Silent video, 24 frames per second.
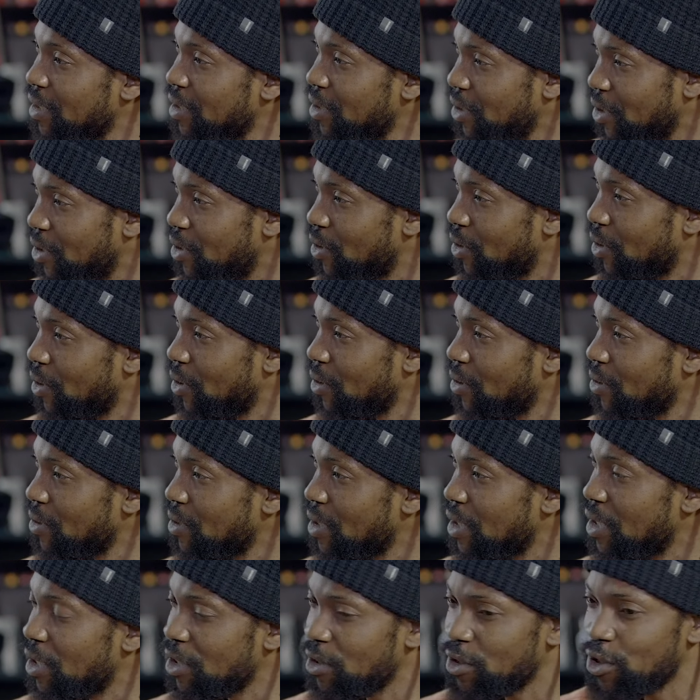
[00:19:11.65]
you know,
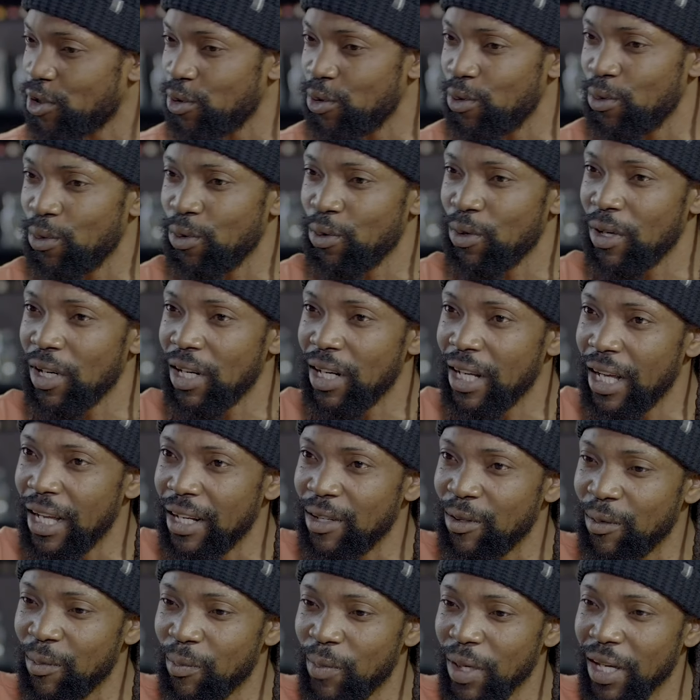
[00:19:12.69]
to
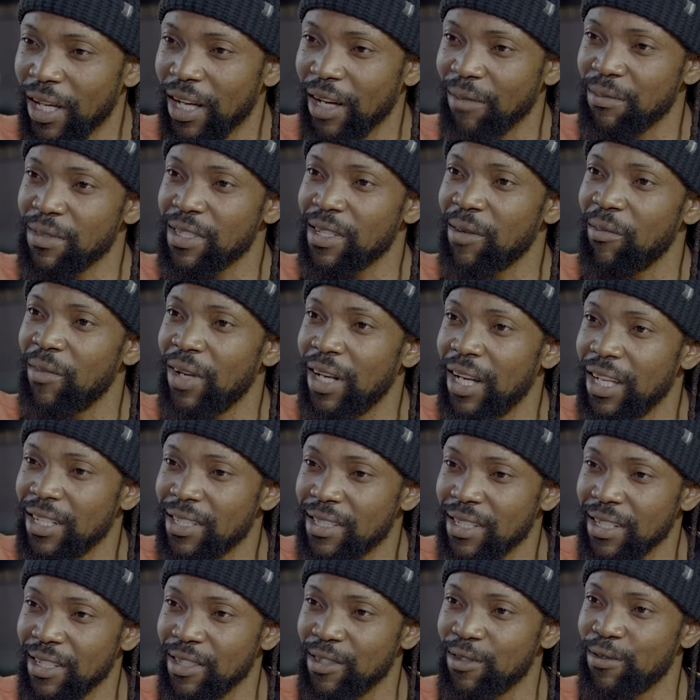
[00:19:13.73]
learn, pick up some
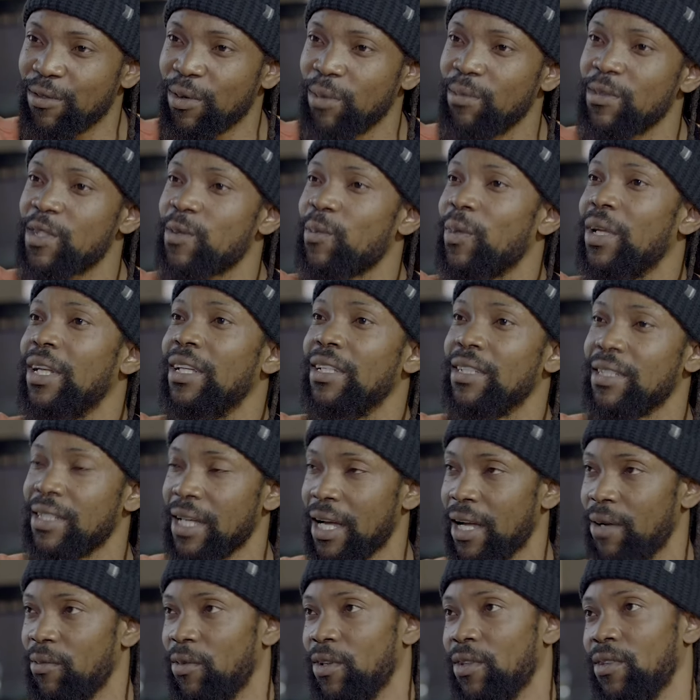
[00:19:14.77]
lessons from spending
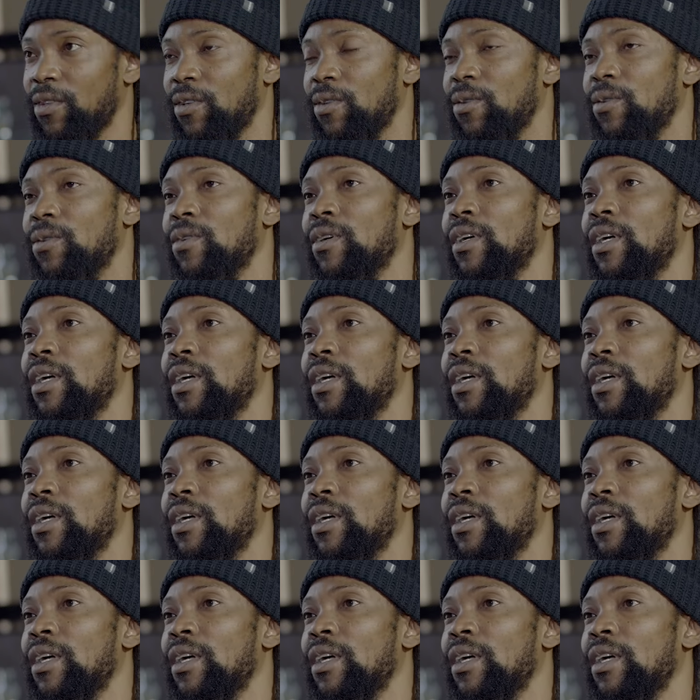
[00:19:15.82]
time with you.